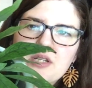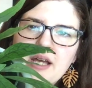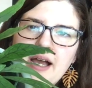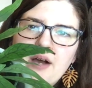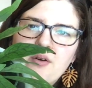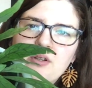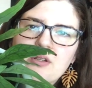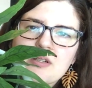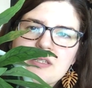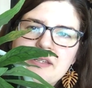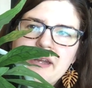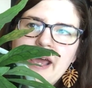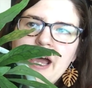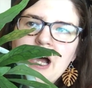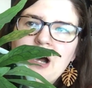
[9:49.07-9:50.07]
to how it looks
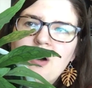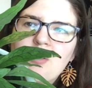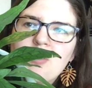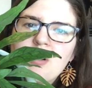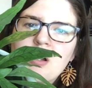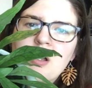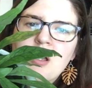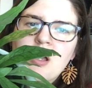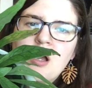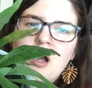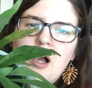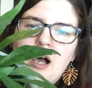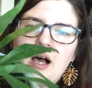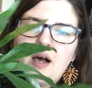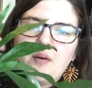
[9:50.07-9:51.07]
now
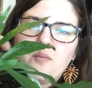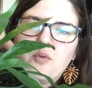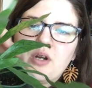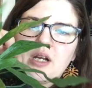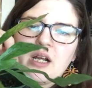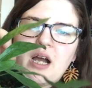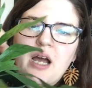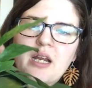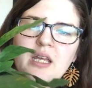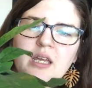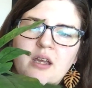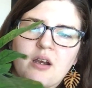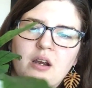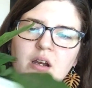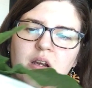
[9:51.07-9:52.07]
when it got
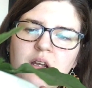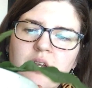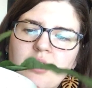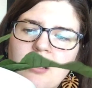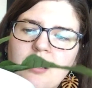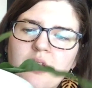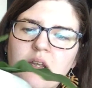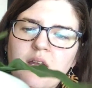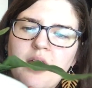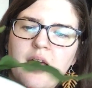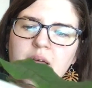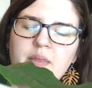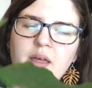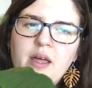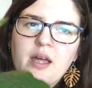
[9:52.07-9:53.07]
here.
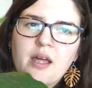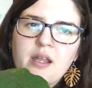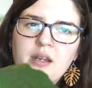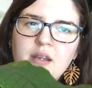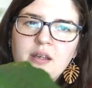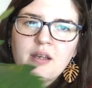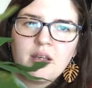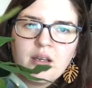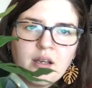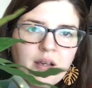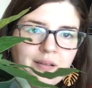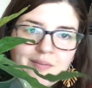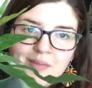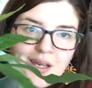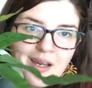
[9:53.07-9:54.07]
And then,
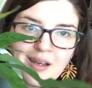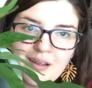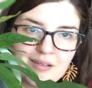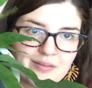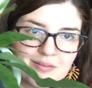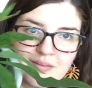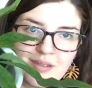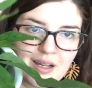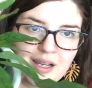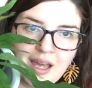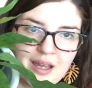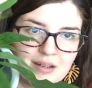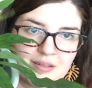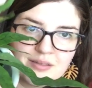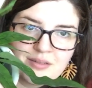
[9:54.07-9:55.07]
yeah,
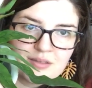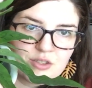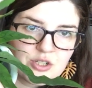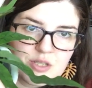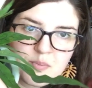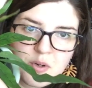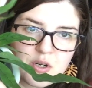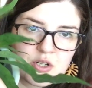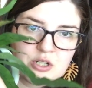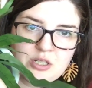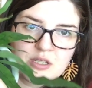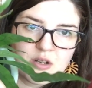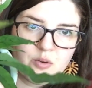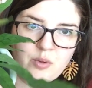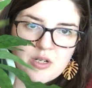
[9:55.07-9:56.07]
again, just
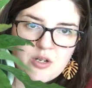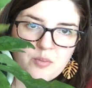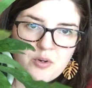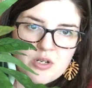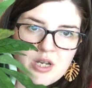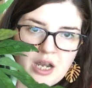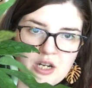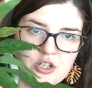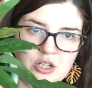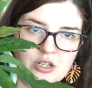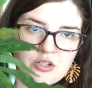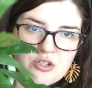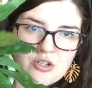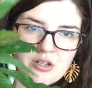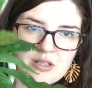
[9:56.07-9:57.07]
purchased their winter protection
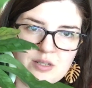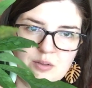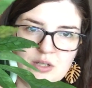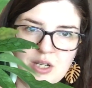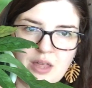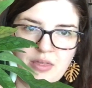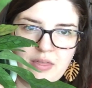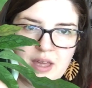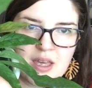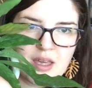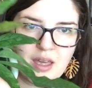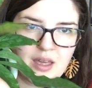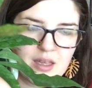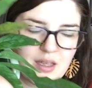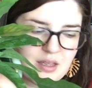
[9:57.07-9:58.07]
insurance, which I
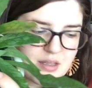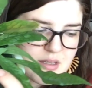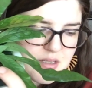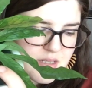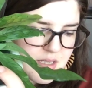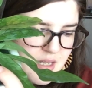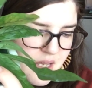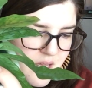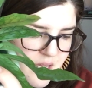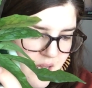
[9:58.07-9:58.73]
think is